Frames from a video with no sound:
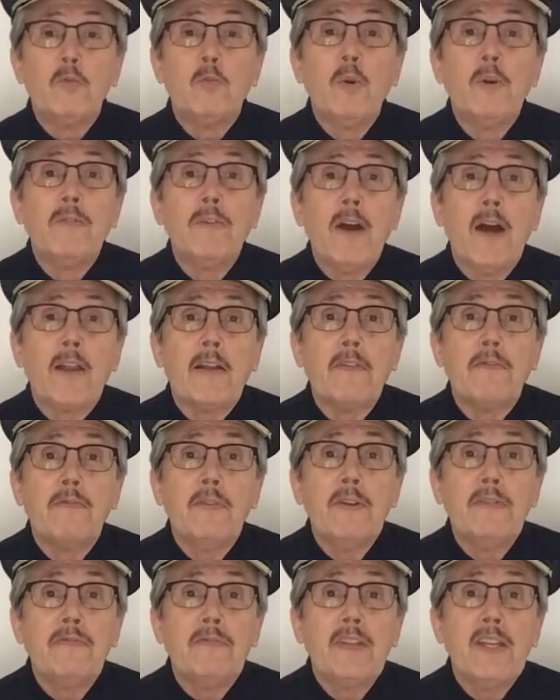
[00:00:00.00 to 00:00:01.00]
we've got a
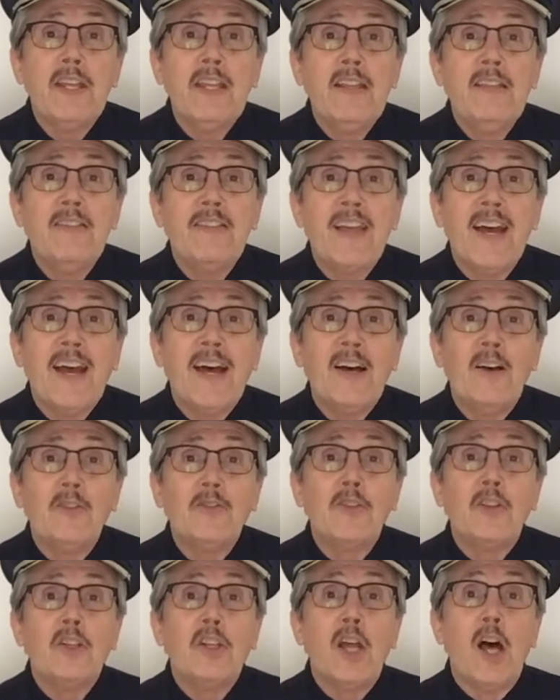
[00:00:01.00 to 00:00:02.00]

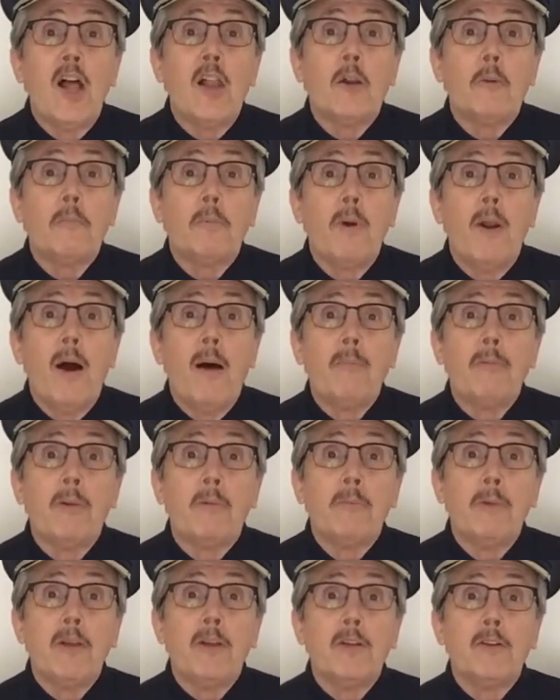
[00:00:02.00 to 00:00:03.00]
$15,000
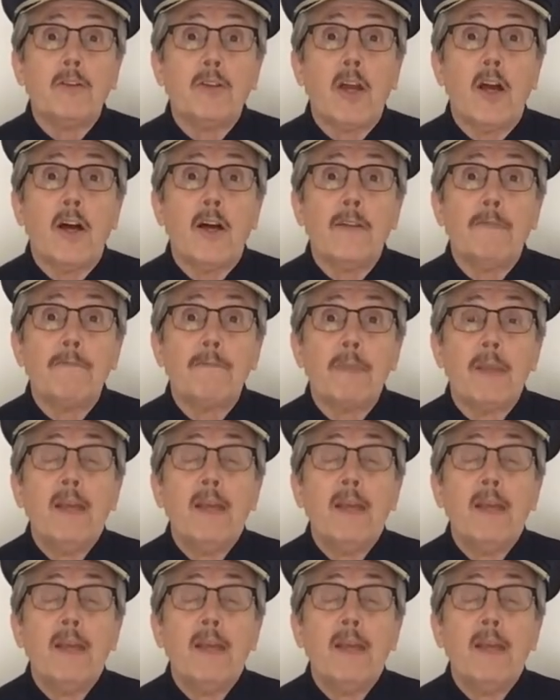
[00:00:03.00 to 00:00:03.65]
problem here, John.